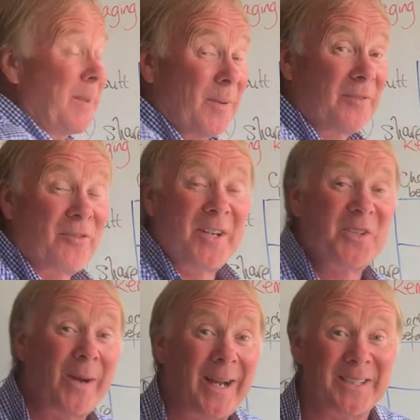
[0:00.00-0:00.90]
people are free
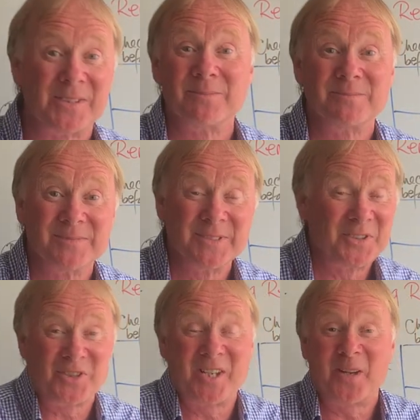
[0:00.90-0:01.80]
to act.
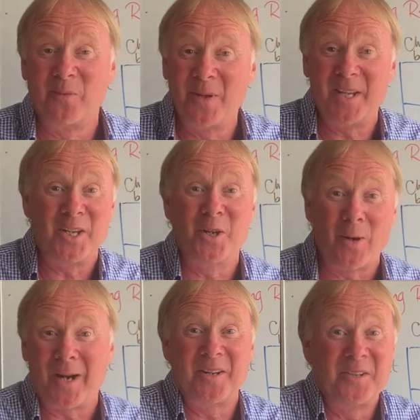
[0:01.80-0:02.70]
Just get on with it. You
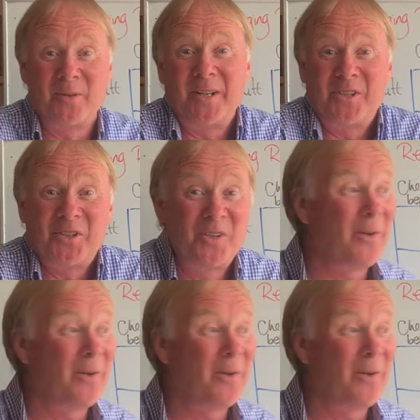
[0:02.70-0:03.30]
know how to do it. Just do